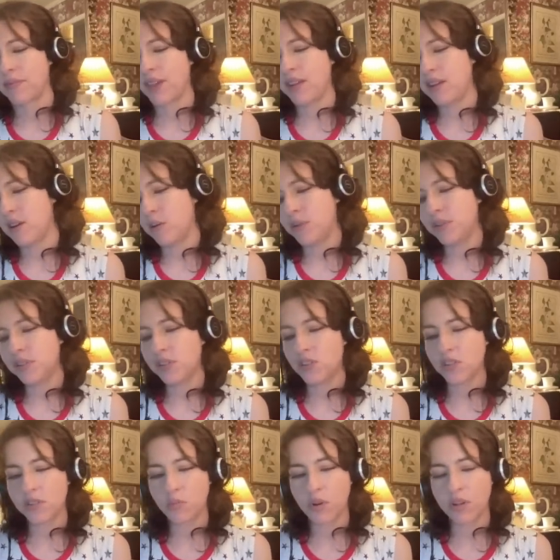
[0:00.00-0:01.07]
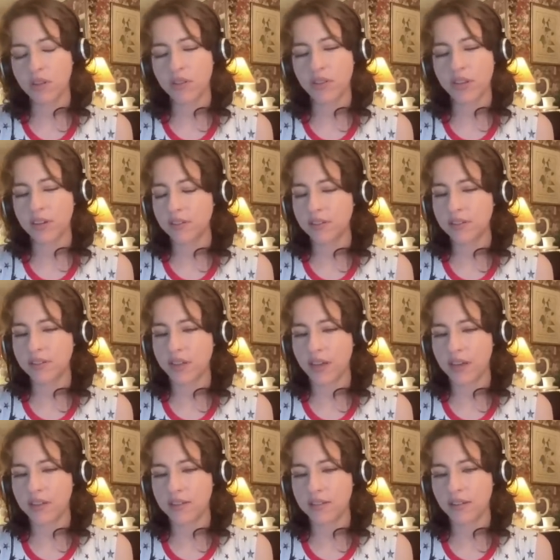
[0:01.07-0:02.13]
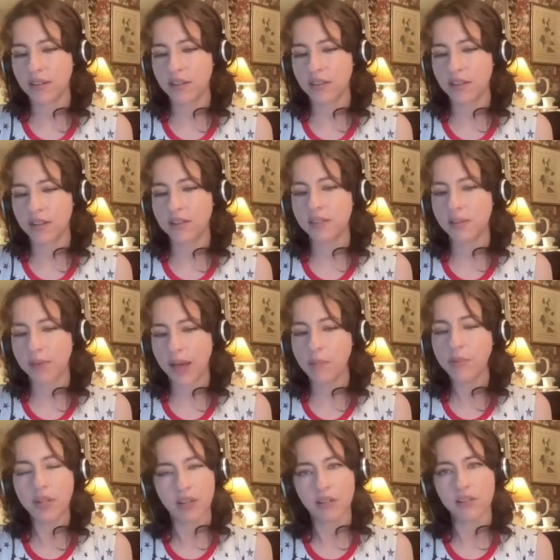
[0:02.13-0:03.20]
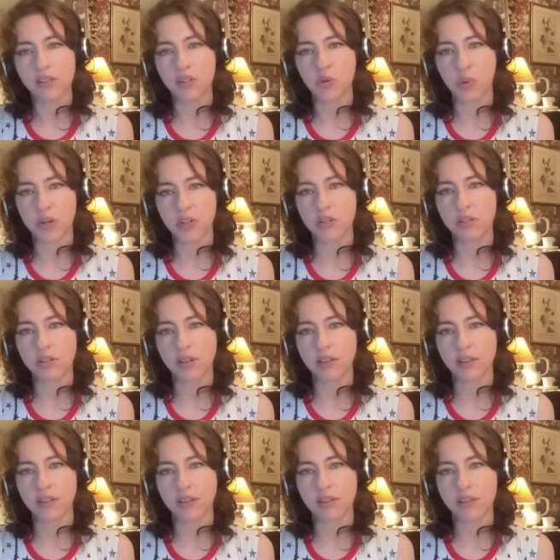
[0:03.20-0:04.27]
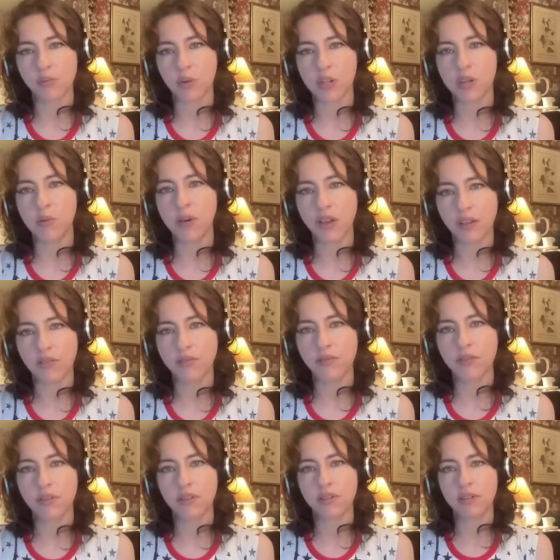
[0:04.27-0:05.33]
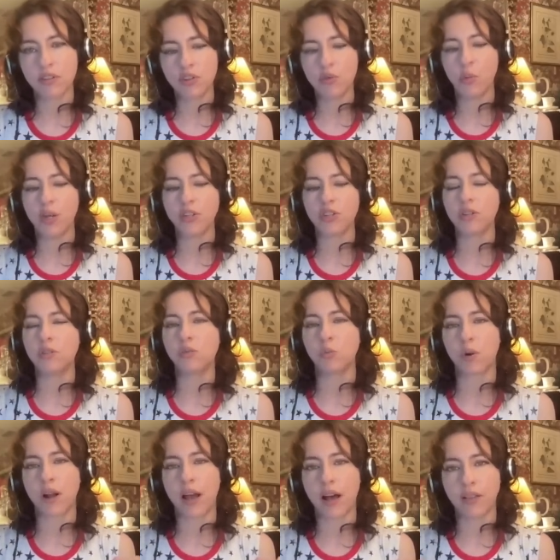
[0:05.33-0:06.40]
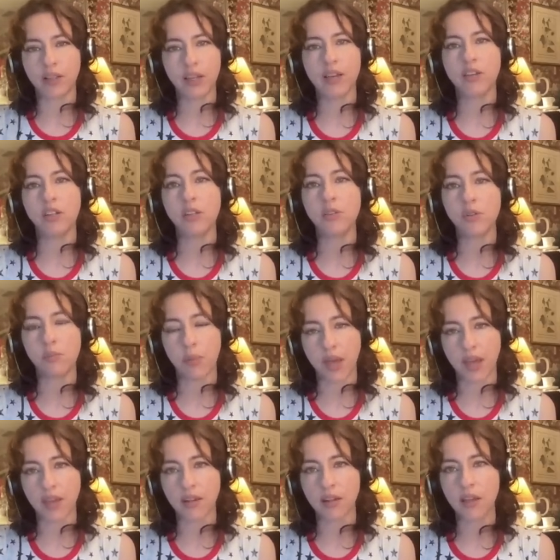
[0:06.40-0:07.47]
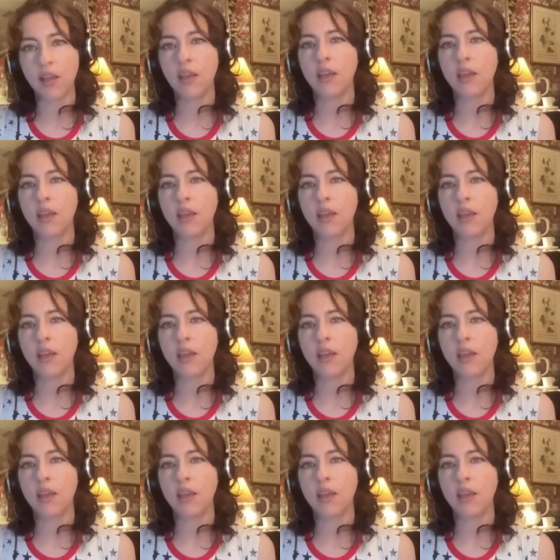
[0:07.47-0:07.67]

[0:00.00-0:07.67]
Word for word: And you know, this is just one of the things that uh, that ends up happening in situations like this when you have situations where allegations are made,